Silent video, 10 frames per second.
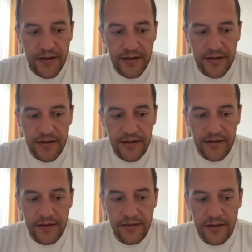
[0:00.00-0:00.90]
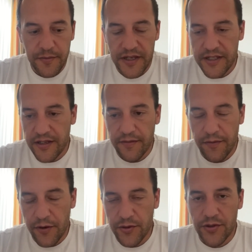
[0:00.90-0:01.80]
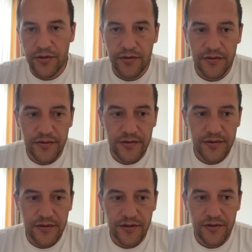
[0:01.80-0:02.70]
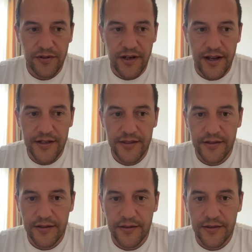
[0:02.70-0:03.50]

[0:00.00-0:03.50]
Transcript: and especially focused on the next